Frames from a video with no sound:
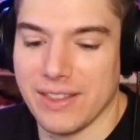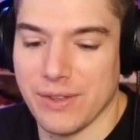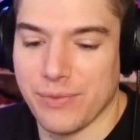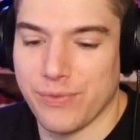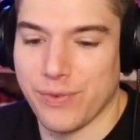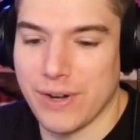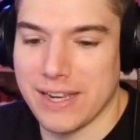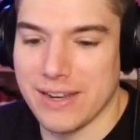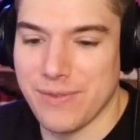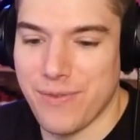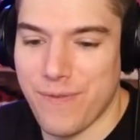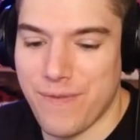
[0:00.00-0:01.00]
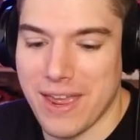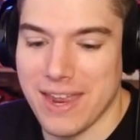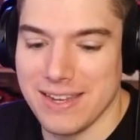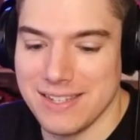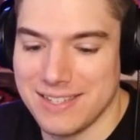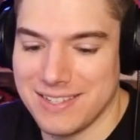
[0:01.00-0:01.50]
the freaking
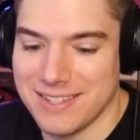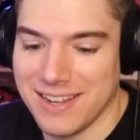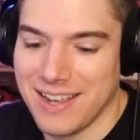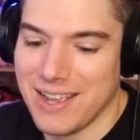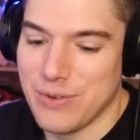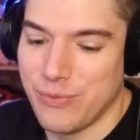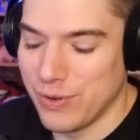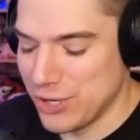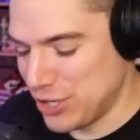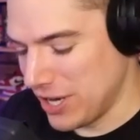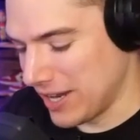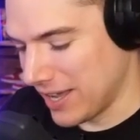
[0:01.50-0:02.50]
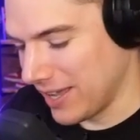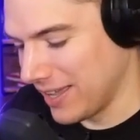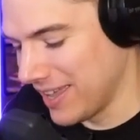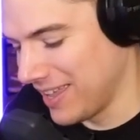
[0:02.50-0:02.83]
Fizz Vegeta.